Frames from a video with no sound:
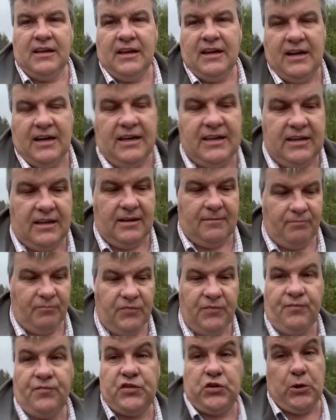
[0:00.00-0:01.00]
And do
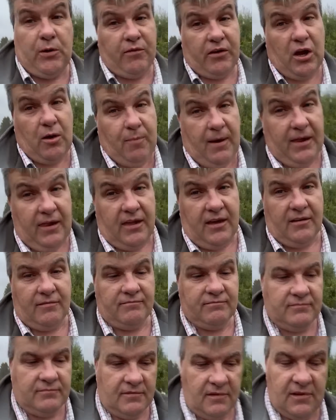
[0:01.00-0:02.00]
you ever go back there?
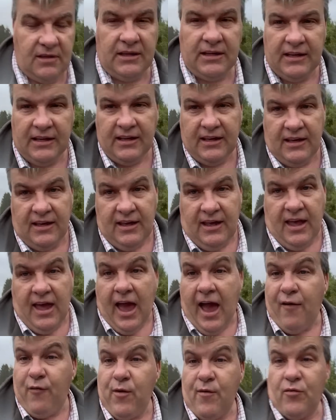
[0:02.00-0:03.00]

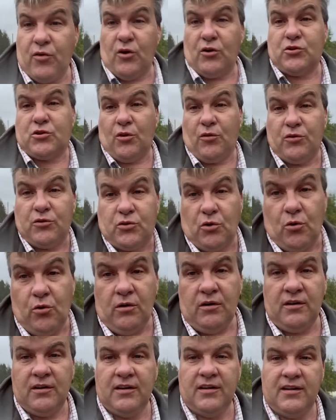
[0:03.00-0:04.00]
Have you ever knocked on the
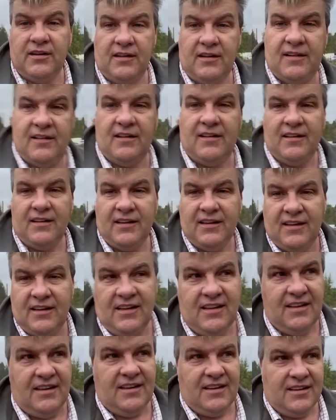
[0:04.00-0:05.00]
door
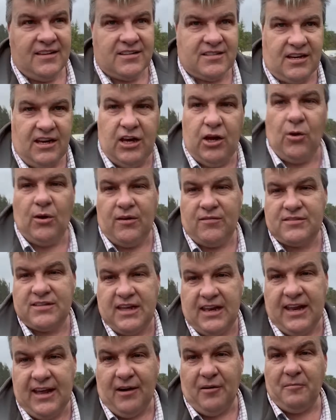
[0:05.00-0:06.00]
to see who lives
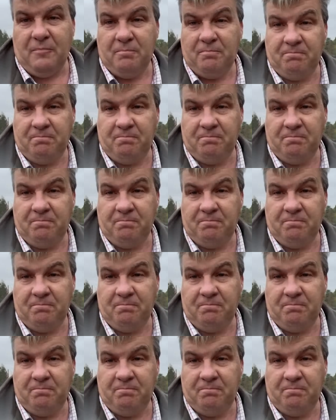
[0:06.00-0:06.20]
there now?